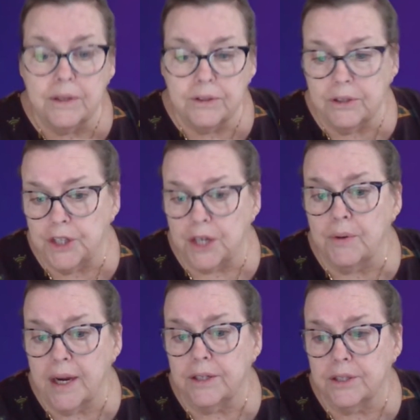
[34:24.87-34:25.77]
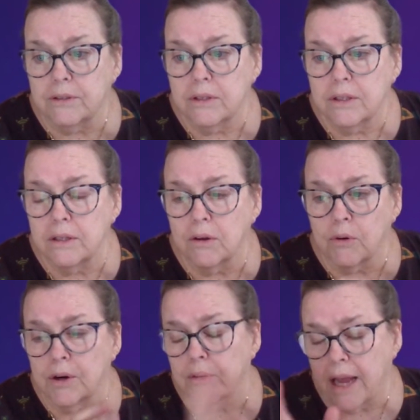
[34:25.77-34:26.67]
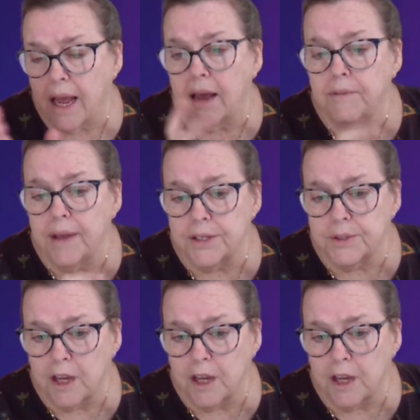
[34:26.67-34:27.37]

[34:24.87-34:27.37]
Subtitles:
generate or have as